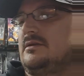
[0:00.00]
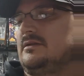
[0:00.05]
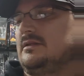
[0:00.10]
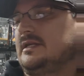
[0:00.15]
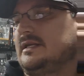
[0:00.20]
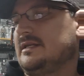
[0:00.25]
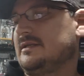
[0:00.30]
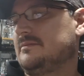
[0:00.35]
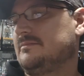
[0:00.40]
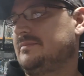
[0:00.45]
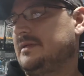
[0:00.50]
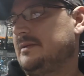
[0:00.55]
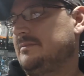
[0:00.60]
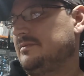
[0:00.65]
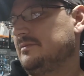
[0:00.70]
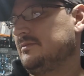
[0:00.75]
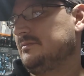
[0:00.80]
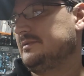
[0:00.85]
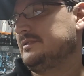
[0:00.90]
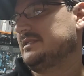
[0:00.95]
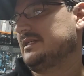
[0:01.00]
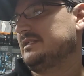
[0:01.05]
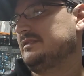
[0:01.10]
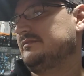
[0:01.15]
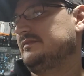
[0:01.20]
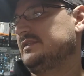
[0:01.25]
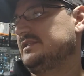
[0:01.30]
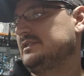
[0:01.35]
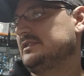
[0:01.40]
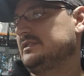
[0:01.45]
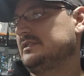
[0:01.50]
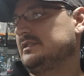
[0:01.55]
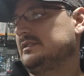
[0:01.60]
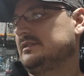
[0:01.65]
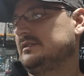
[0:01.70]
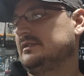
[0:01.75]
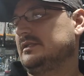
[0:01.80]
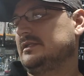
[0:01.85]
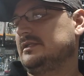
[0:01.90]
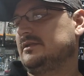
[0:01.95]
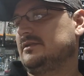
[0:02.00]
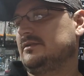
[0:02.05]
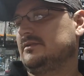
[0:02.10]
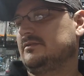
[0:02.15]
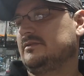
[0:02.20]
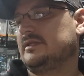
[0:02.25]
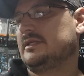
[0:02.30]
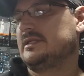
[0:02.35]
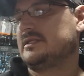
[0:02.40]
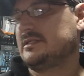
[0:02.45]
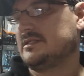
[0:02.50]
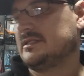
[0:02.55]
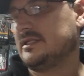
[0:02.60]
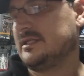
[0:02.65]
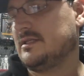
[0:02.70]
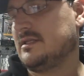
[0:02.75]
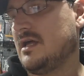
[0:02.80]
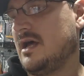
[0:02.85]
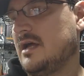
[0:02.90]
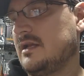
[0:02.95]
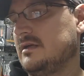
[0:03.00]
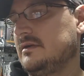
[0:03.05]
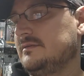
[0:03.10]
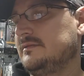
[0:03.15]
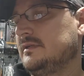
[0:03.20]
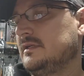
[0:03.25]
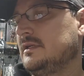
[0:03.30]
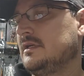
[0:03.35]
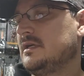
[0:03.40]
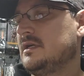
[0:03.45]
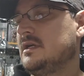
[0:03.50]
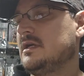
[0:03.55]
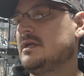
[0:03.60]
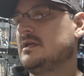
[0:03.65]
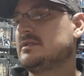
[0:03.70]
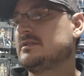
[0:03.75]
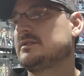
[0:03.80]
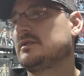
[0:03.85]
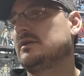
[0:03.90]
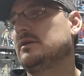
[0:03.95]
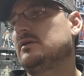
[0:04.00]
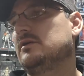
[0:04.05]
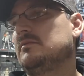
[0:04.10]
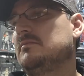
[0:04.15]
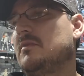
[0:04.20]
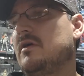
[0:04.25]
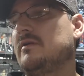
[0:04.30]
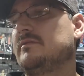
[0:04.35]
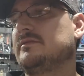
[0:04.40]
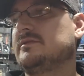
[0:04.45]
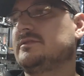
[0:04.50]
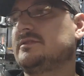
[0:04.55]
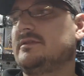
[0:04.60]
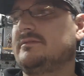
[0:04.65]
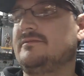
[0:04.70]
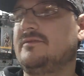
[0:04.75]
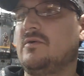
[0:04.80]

all like people besides Vision that you don't really get to see a lot of. So Marvel's The